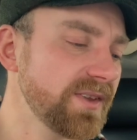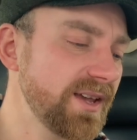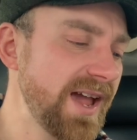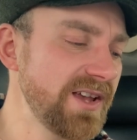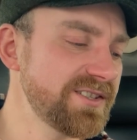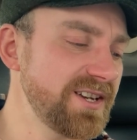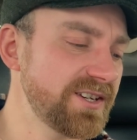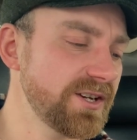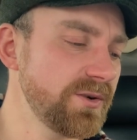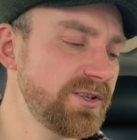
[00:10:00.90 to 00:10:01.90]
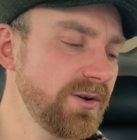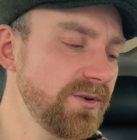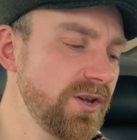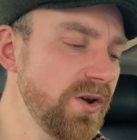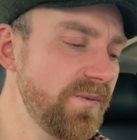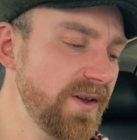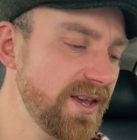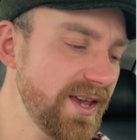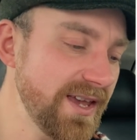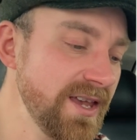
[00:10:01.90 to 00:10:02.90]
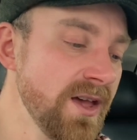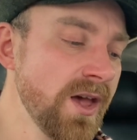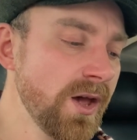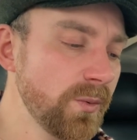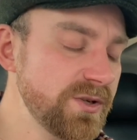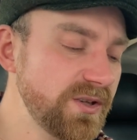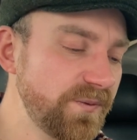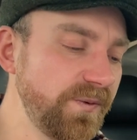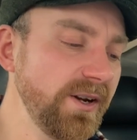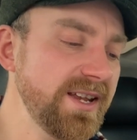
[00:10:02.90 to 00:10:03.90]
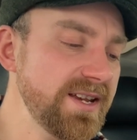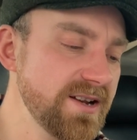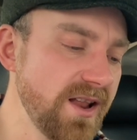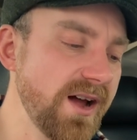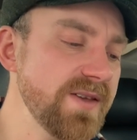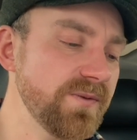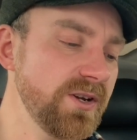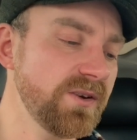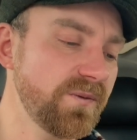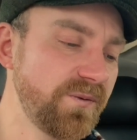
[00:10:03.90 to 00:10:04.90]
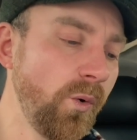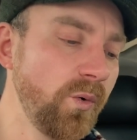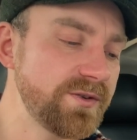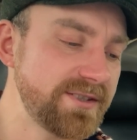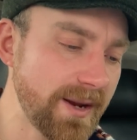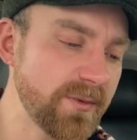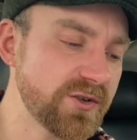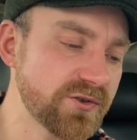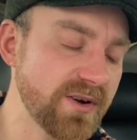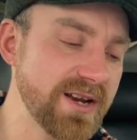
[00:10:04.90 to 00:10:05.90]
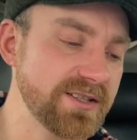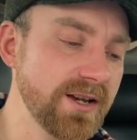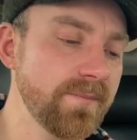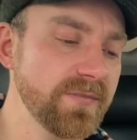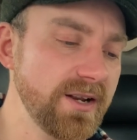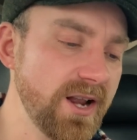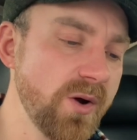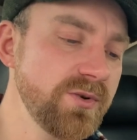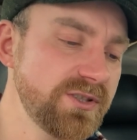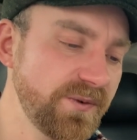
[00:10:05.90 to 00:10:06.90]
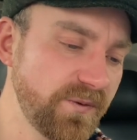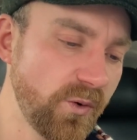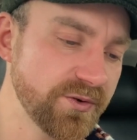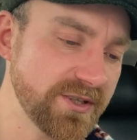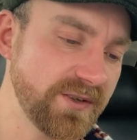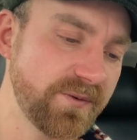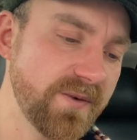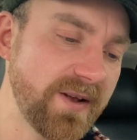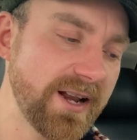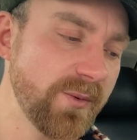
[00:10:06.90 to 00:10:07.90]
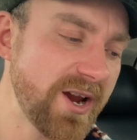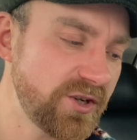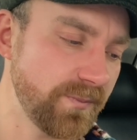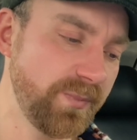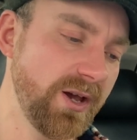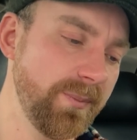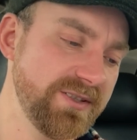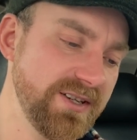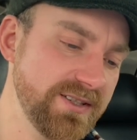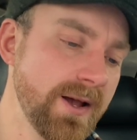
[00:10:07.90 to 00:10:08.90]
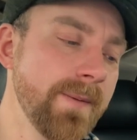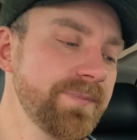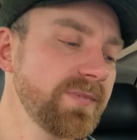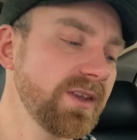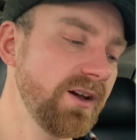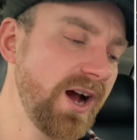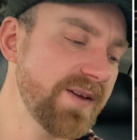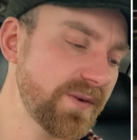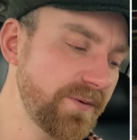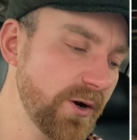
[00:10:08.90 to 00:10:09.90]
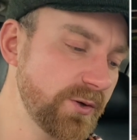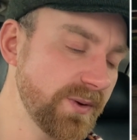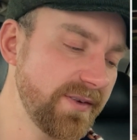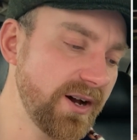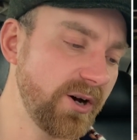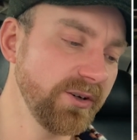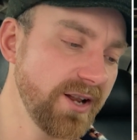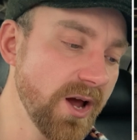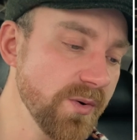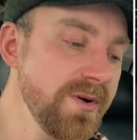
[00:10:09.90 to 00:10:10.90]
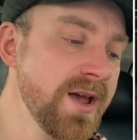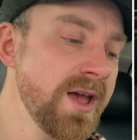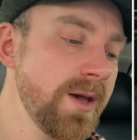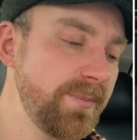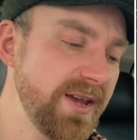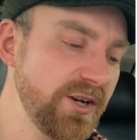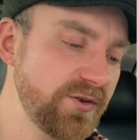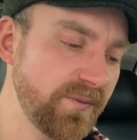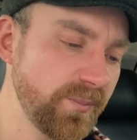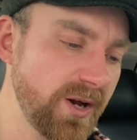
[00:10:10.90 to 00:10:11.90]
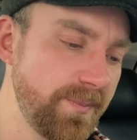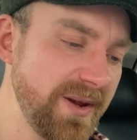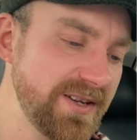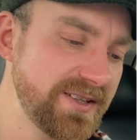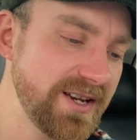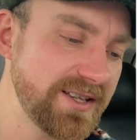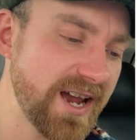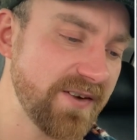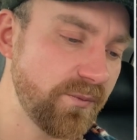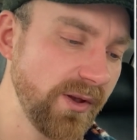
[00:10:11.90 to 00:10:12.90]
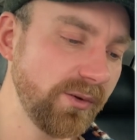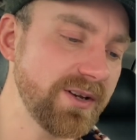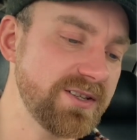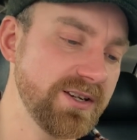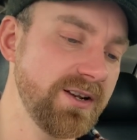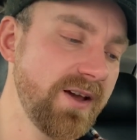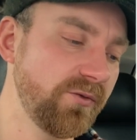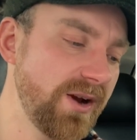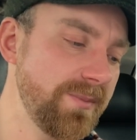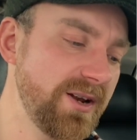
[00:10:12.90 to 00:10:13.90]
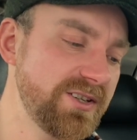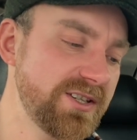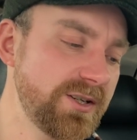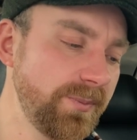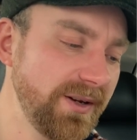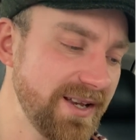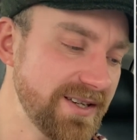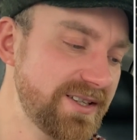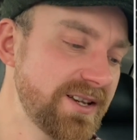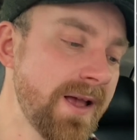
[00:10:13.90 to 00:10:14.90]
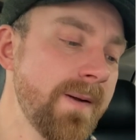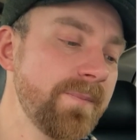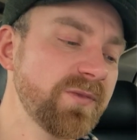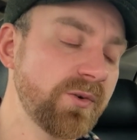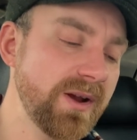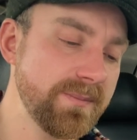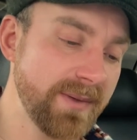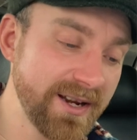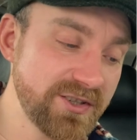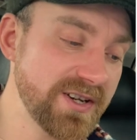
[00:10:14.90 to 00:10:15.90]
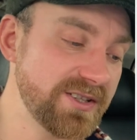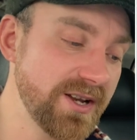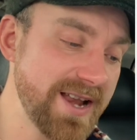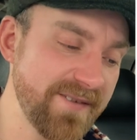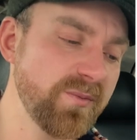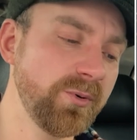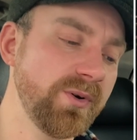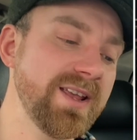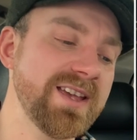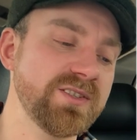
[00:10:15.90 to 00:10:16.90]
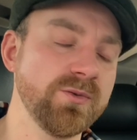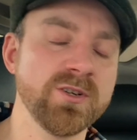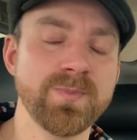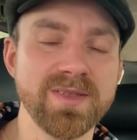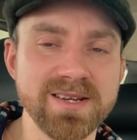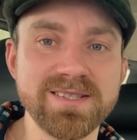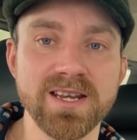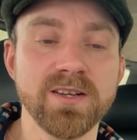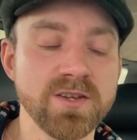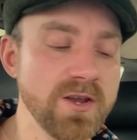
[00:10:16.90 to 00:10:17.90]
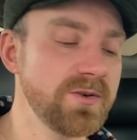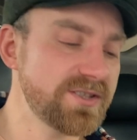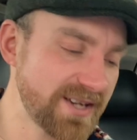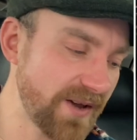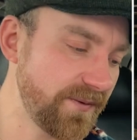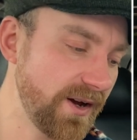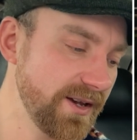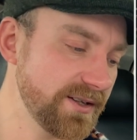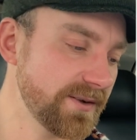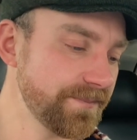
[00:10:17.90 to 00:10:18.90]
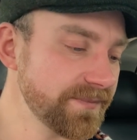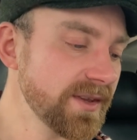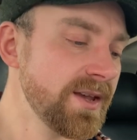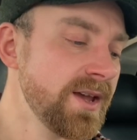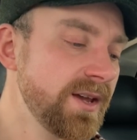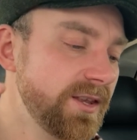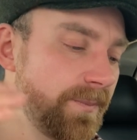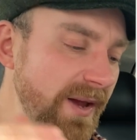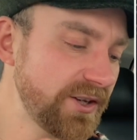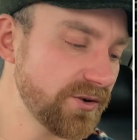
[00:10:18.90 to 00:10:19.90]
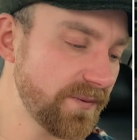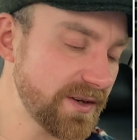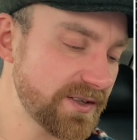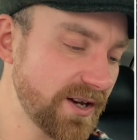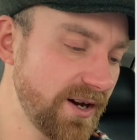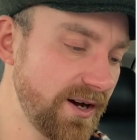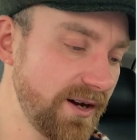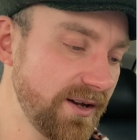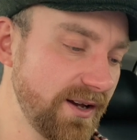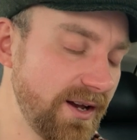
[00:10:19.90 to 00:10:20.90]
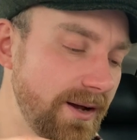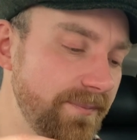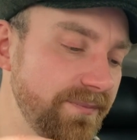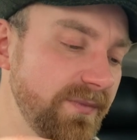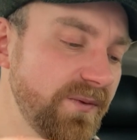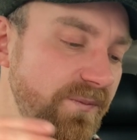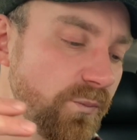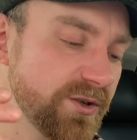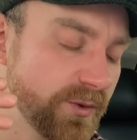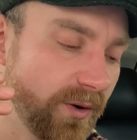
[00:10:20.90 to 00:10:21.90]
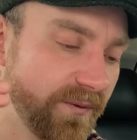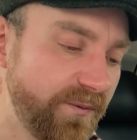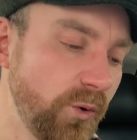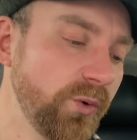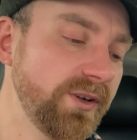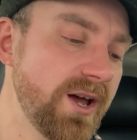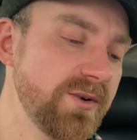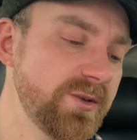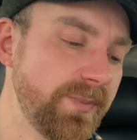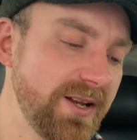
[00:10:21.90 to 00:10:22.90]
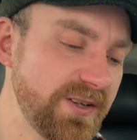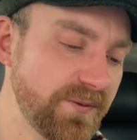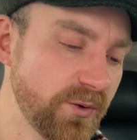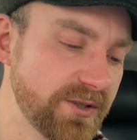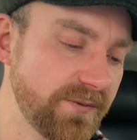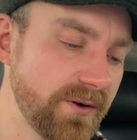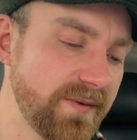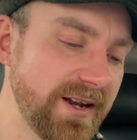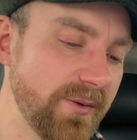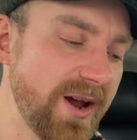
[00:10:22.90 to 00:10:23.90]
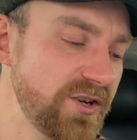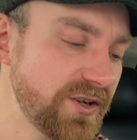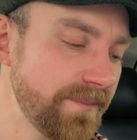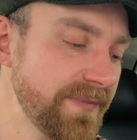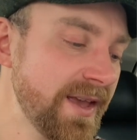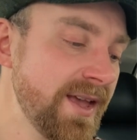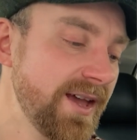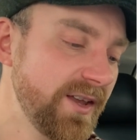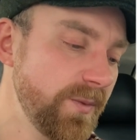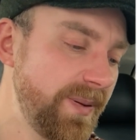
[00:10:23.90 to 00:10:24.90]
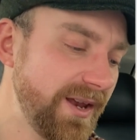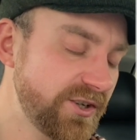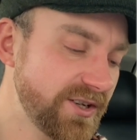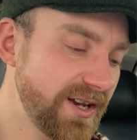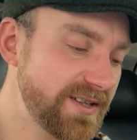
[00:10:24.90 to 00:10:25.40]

L602 UVE was the fully livered Ford demonstrator loaned to forces for evaluation purposes. I have a photo of it on loan being driven by PC Dave Wilkinson of Great Manchester Police. Great Manchester never bought any Escorts, but they did use Sapphires. The picture of this car was the one Ford loaned to police forces for evaluation, and the picture is